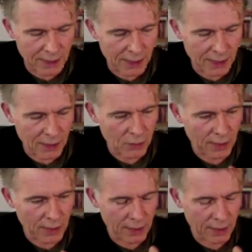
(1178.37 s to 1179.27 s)
how
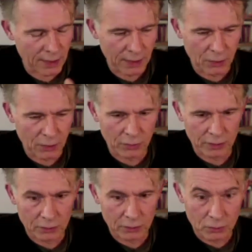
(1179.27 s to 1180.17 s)
am I
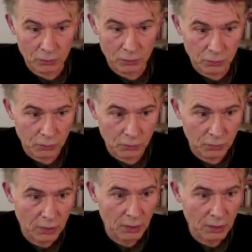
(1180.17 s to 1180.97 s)
going to